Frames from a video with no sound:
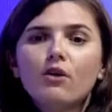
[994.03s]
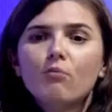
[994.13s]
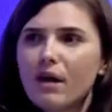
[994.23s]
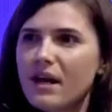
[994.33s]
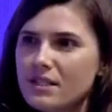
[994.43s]
and
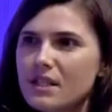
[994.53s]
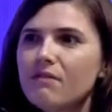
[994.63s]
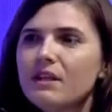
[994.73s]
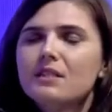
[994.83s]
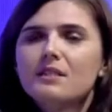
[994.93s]
it's
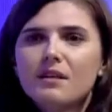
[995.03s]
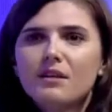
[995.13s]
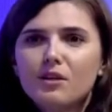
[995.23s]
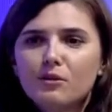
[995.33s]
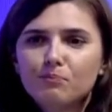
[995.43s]

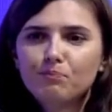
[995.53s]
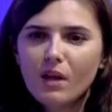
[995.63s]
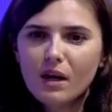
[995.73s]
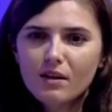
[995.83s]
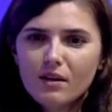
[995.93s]

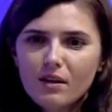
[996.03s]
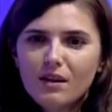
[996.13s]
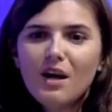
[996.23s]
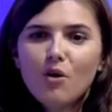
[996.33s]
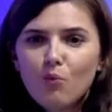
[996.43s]
one of the
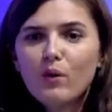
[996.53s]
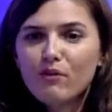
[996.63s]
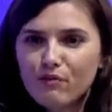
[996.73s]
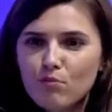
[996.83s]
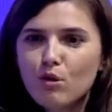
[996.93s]
most
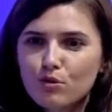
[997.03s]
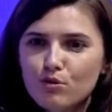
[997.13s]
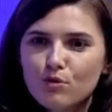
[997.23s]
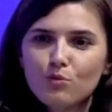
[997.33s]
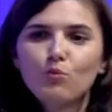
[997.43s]
widely
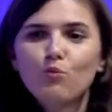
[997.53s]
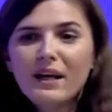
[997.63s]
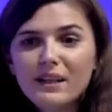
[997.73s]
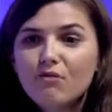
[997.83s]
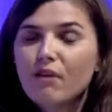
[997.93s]
ratified
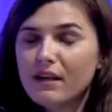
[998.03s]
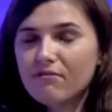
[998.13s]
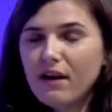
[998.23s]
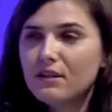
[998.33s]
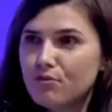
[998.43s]
treaties,
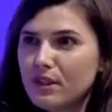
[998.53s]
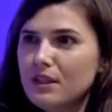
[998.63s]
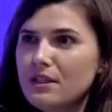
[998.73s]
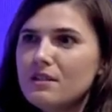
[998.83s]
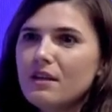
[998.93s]
and
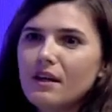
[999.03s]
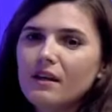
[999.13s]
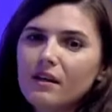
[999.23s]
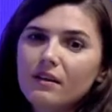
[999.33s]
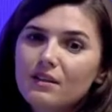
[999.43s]
it's really
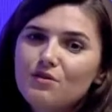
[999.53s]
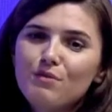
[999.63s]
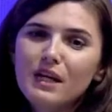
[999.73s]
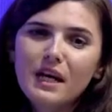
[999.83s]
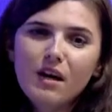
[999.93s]
helpful
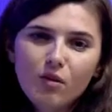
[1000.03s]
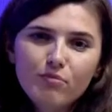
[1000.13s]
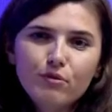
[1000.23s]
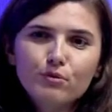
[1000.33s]
to